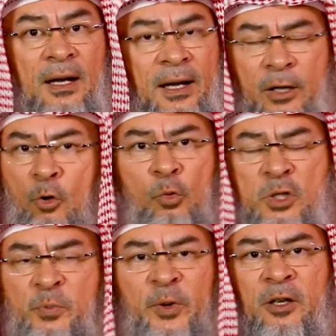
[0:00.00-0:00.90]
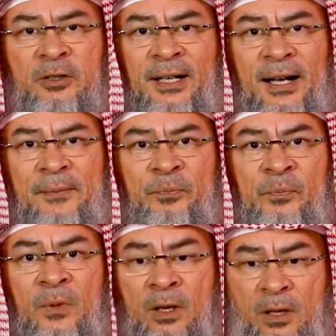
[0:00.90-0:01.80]
I always pray on time.
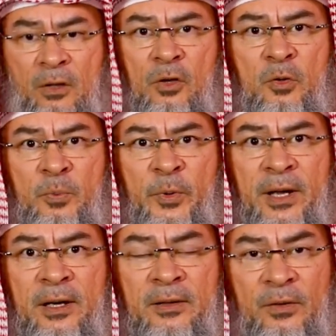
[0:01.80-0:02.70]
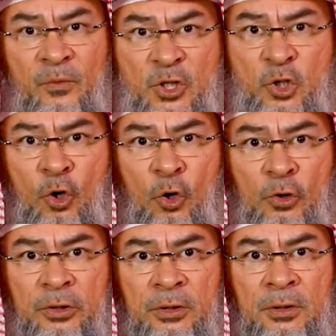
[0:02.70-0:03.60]
Dhuhr prayer was
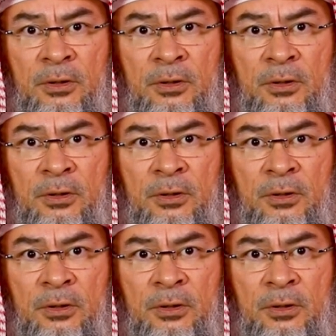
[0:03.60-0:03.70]
called.